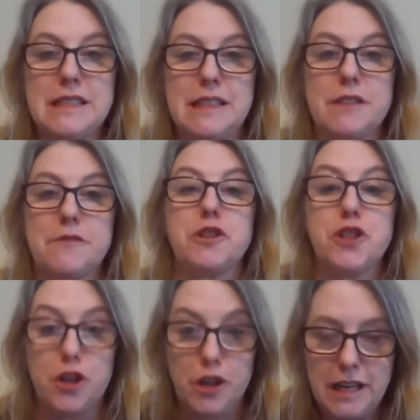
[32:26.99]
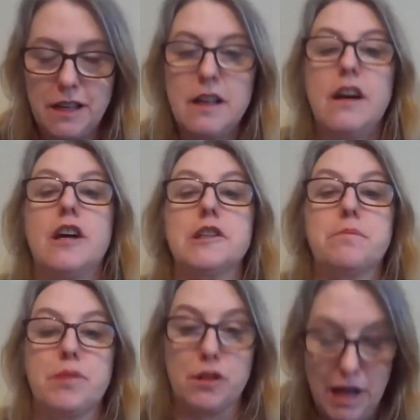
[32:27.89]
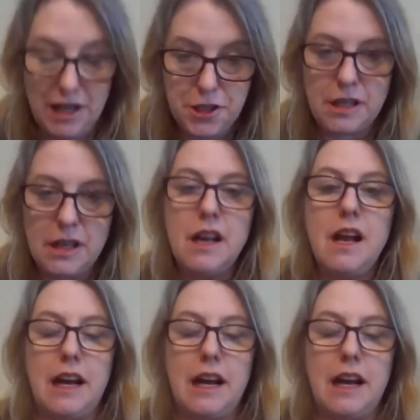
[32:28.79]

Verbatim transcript: sense of the journey or the progression.